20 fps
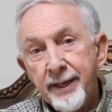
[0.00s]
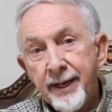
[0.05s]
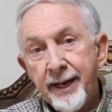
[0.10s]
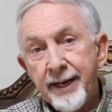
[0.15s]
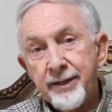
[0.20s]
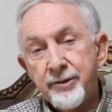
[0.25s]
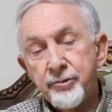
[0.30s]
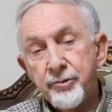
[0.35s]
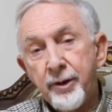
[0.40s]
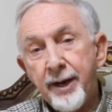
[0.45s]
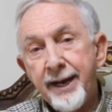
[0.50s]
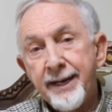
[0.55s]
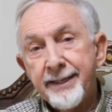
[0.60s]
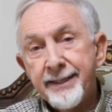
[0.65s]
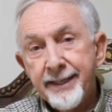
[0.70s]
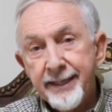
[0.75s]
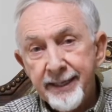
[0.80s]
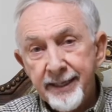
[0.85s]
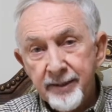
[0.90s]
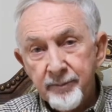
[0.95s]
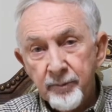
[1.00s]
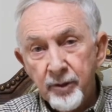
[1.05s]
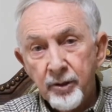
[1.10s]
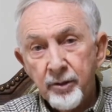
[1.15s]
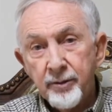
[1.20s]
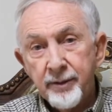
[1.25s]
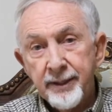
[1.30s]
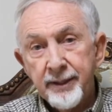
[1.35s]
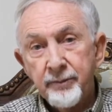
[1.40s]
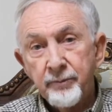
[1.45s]
I tried
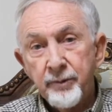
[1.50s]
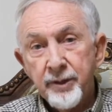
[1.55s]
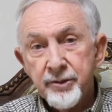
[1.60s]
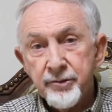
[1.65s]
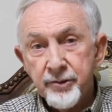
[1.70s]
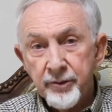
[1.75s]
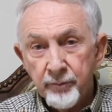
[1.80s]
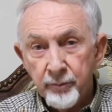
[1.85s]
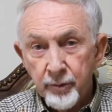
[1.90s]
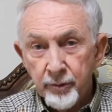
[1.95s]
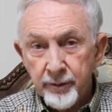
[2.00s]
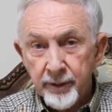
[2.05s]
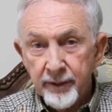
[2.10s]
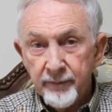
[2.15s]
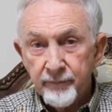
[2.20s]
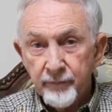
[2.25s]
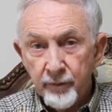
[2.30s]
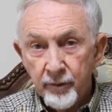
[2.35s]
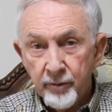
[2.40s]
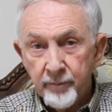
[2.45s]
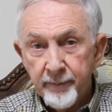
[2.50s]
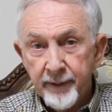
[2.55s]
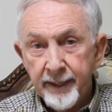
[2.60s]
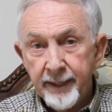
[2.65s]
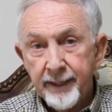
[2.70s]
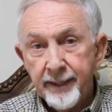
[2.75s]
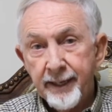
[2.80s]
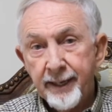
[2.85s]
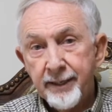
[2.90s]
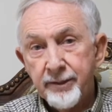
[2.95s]
chemo, it wasn't working for me.